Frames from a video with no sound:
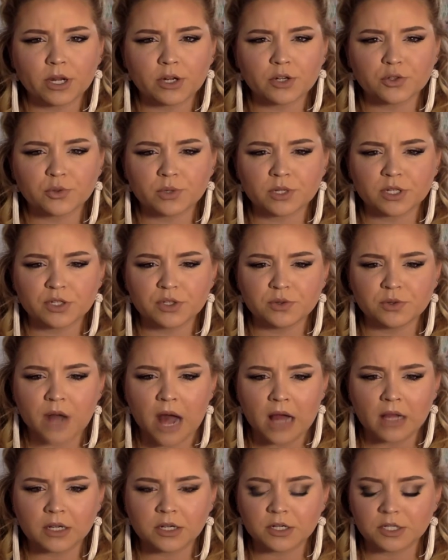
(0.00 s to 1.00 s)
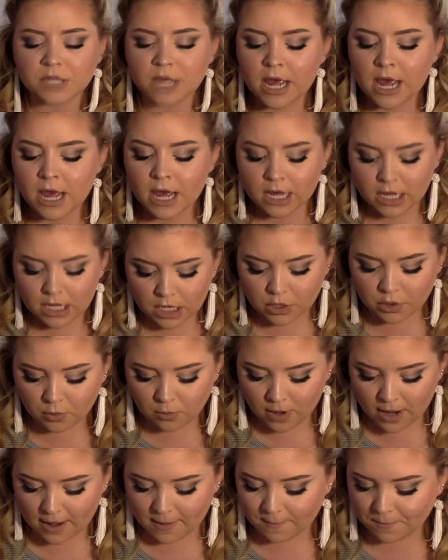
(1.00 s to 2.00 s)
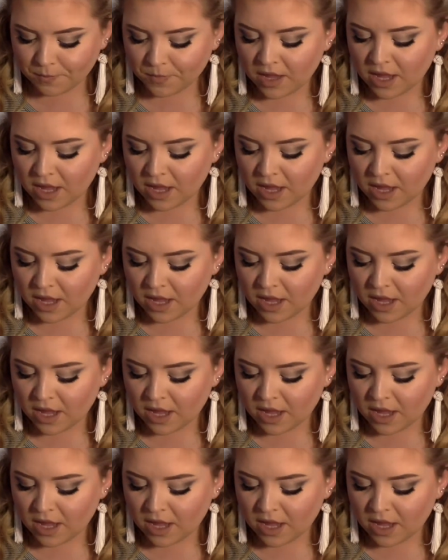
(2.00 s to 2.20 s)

or $22. Either way,